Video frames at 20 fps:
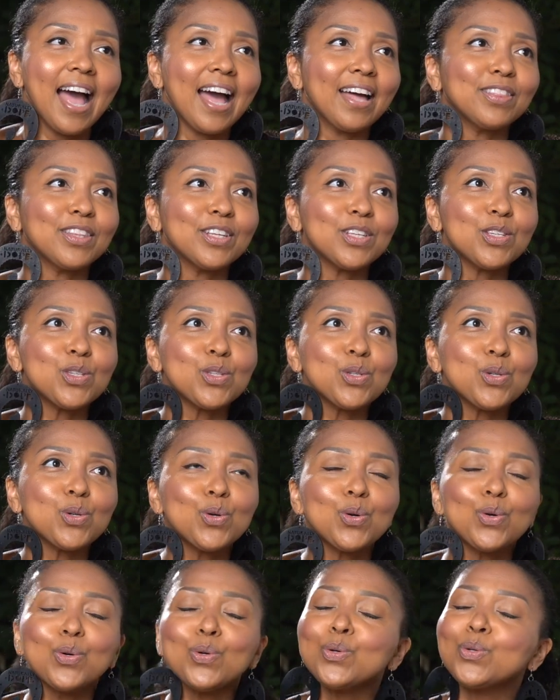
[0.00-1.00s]
And this
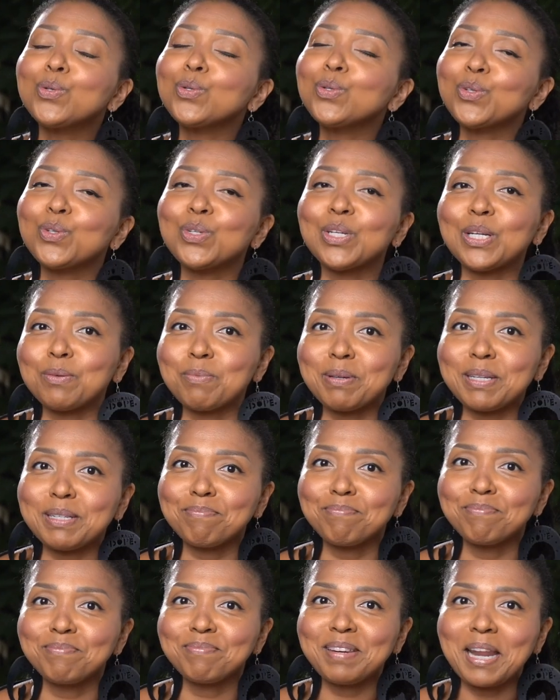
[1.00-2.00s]
cool gentleman
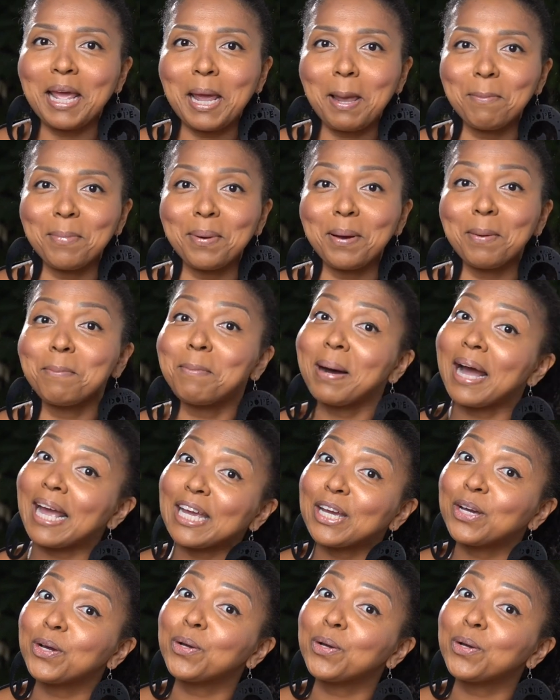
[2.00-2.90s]
named Mike,